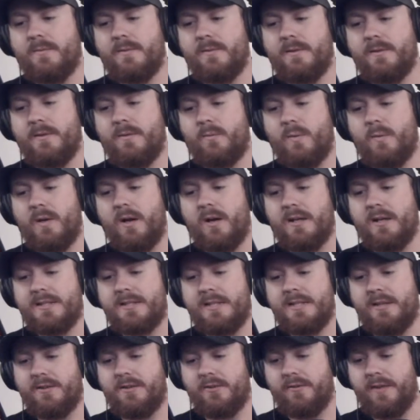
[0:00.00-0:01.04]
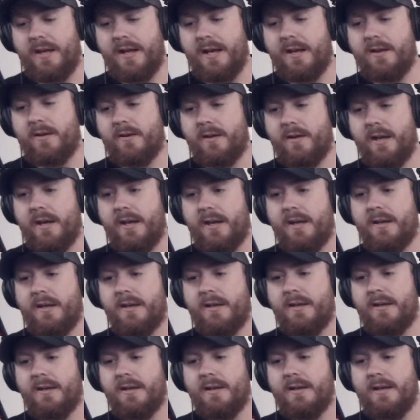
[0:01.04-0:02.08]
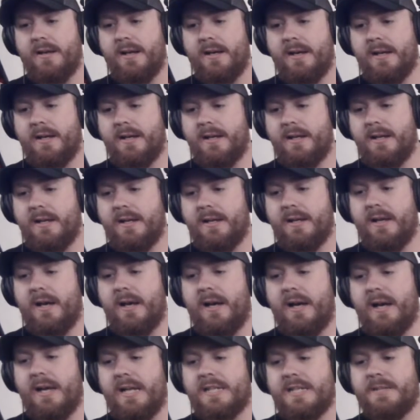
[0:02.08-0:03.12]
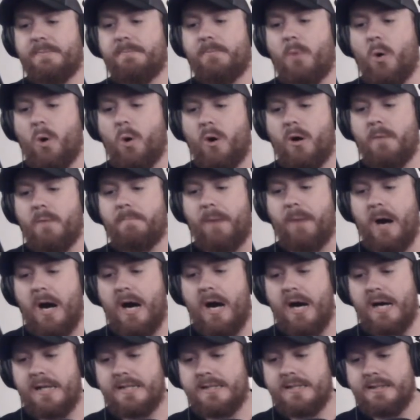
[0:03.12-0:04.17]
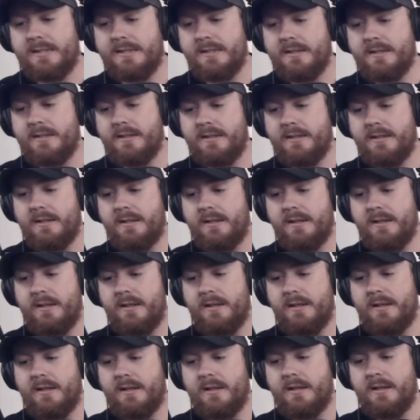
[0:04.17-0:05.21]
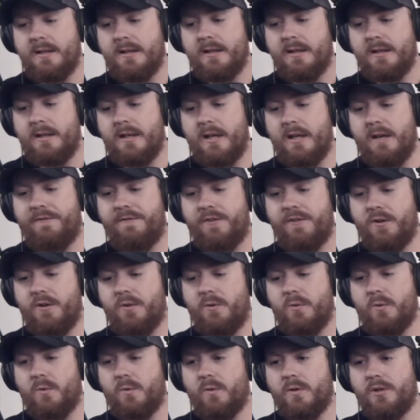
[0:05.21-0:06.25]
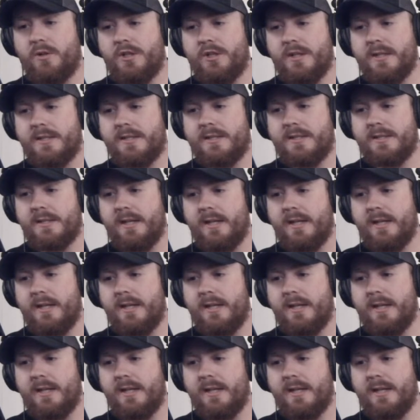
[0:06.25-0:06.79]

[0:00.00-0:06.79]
we all see through that, okay? It's more boss if you just,